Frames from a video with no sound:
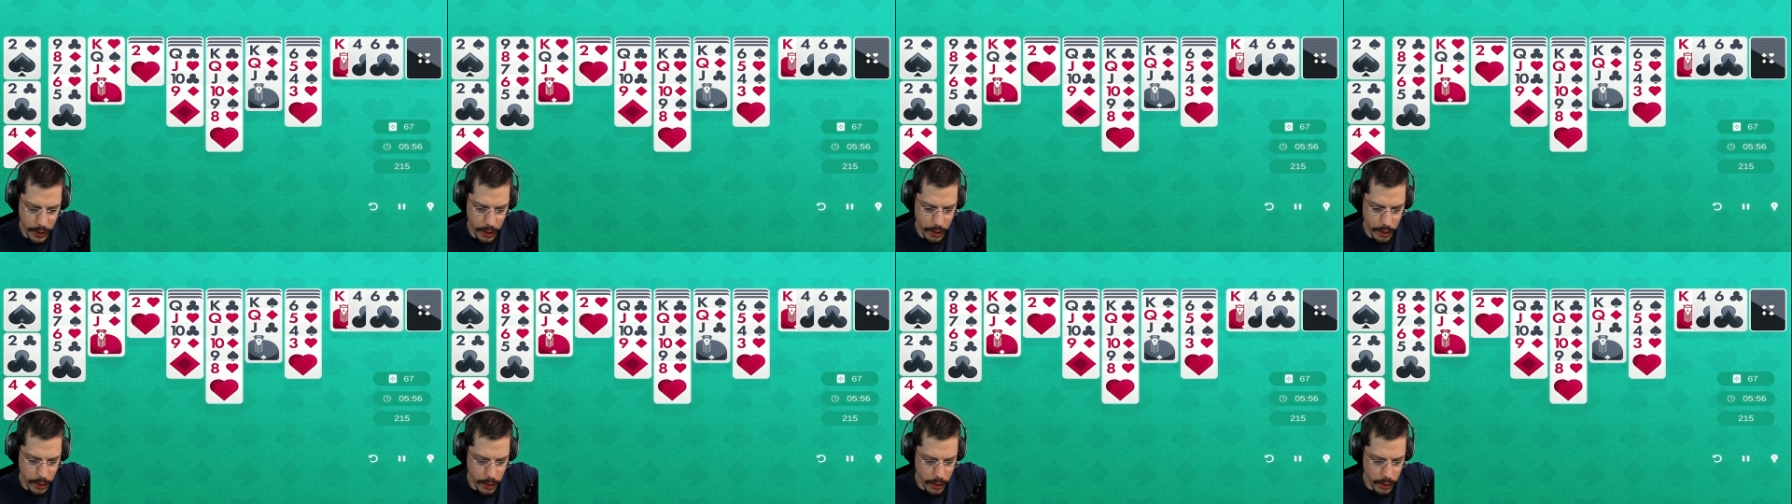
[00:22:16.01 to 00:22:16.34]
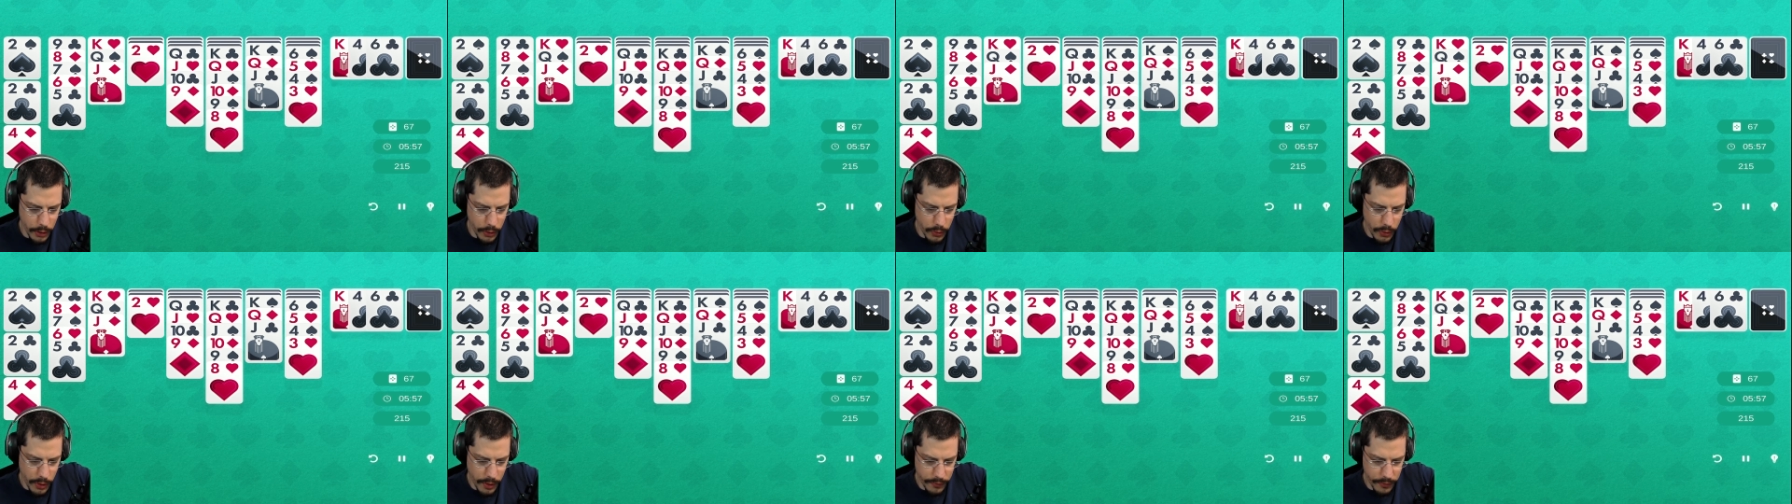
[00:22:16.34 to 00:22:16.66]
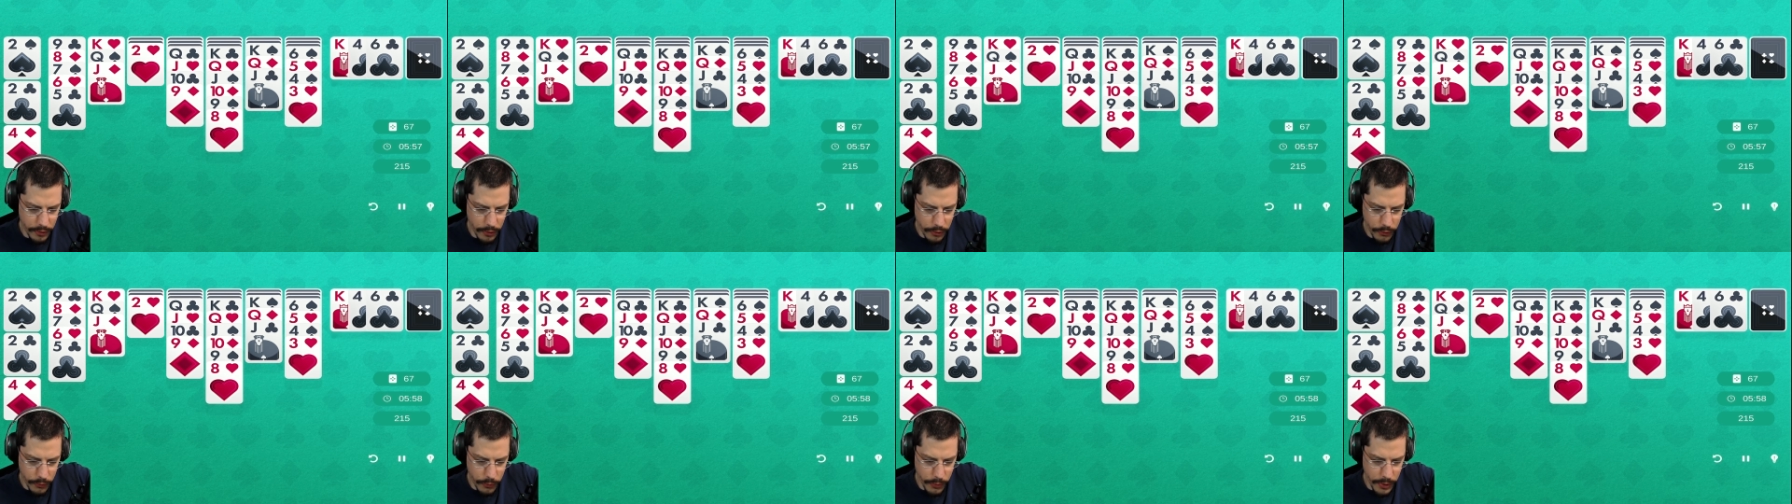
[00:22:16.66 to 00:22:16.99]
Do you have the
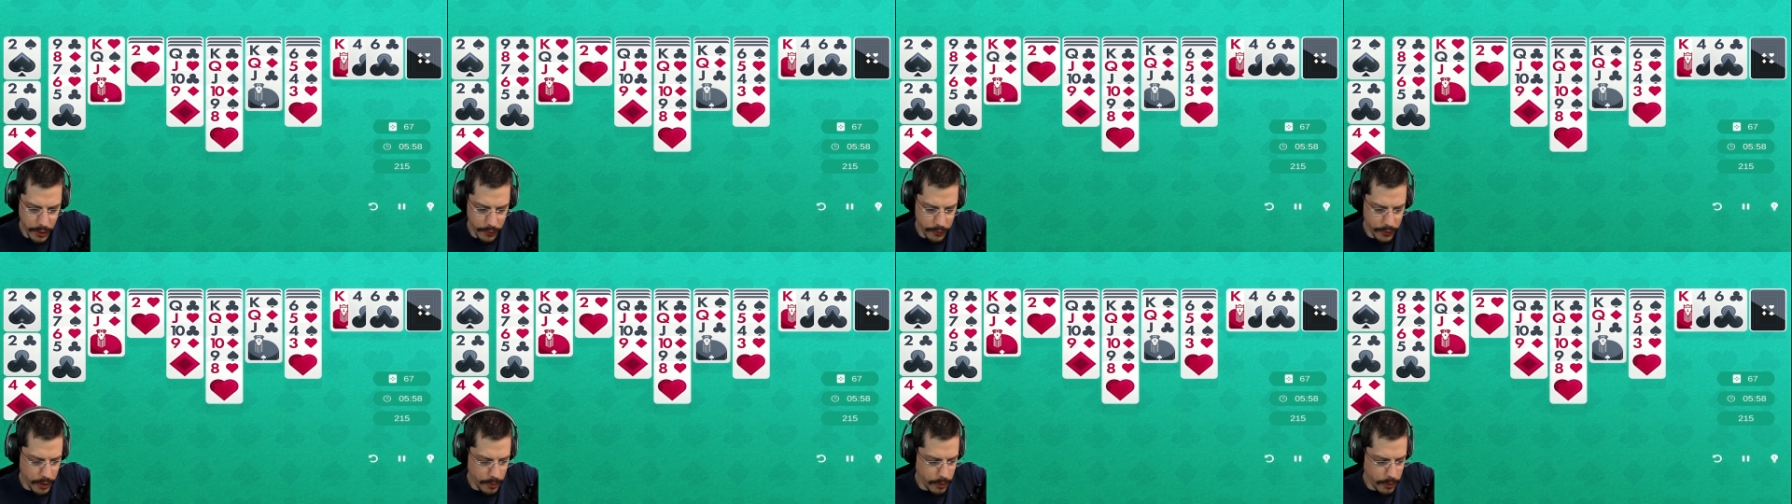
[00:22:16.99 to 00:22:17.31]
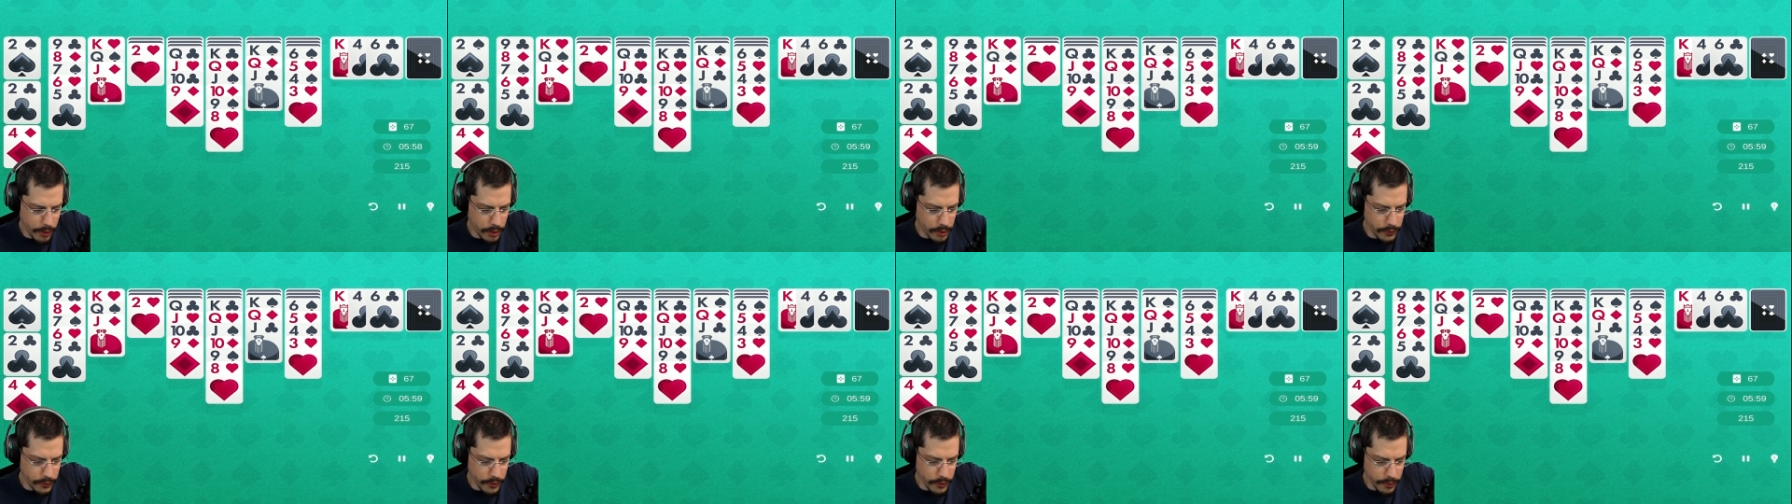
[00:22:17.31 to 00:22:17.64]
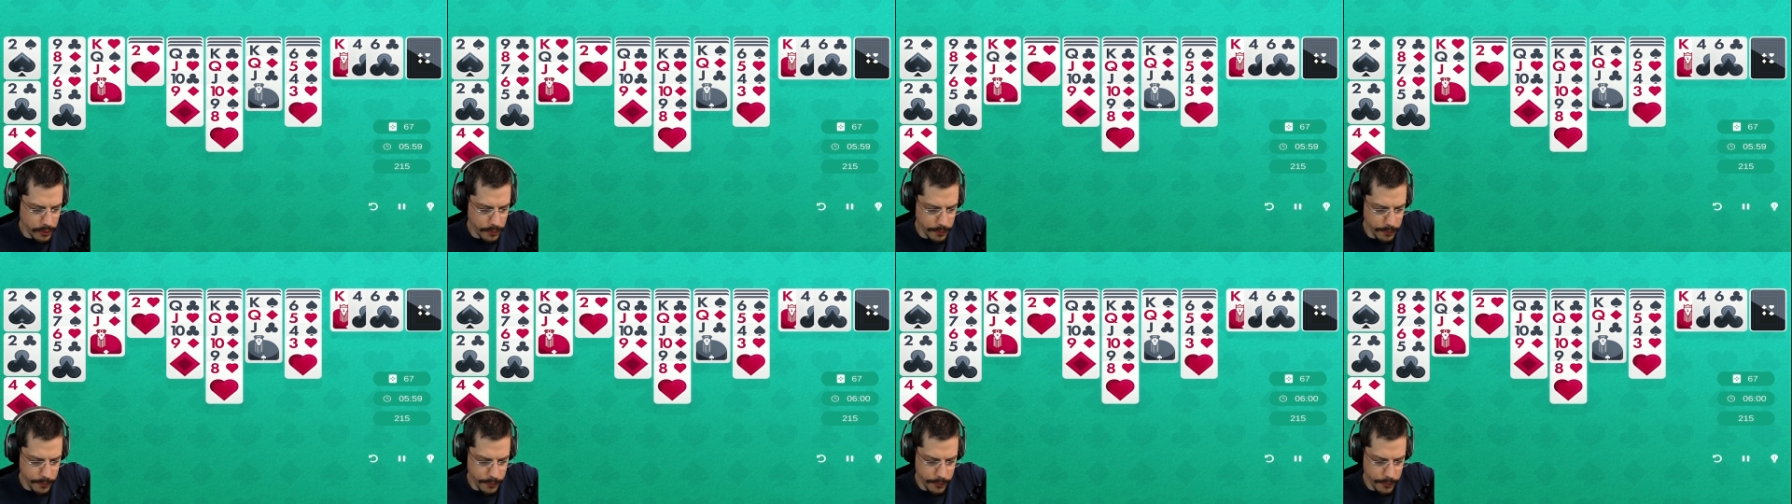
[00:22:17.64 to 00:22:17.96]
3 of them also?